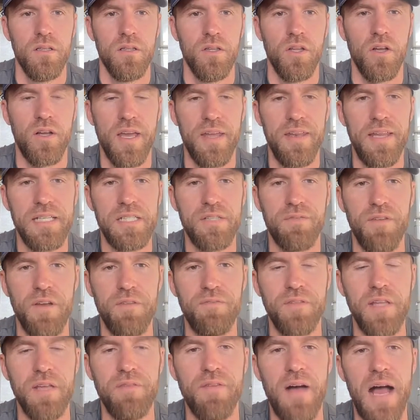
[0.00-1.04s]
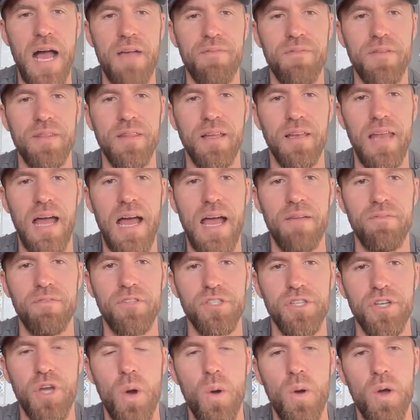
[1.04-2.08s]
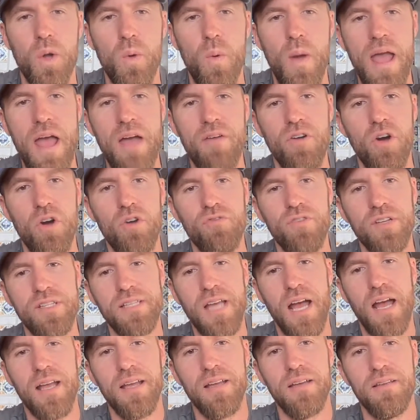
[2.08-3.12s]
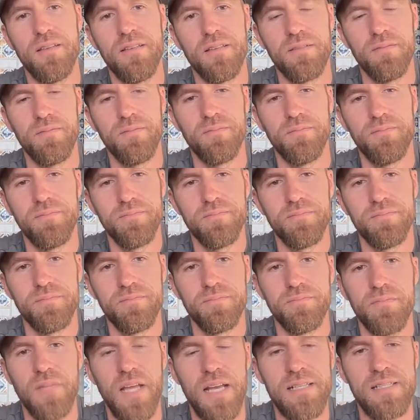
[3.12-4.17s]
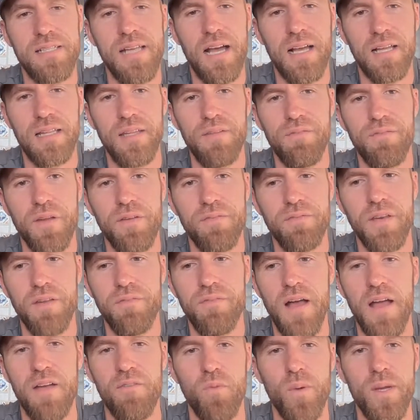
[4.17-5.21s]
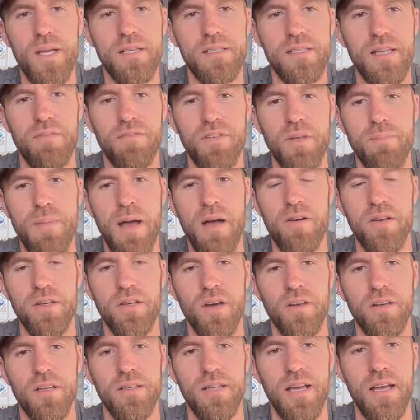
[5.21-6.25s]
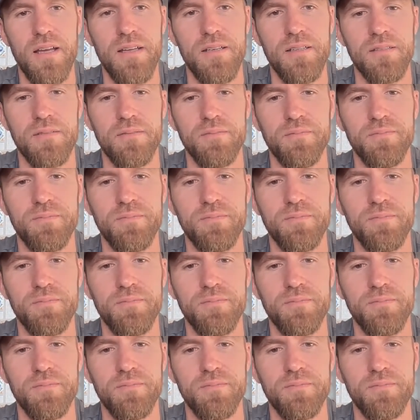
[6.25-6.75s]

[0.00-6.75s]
Look at this 55 in the live. Do you know Aguero retired exactly 55 weeks after Maradona died?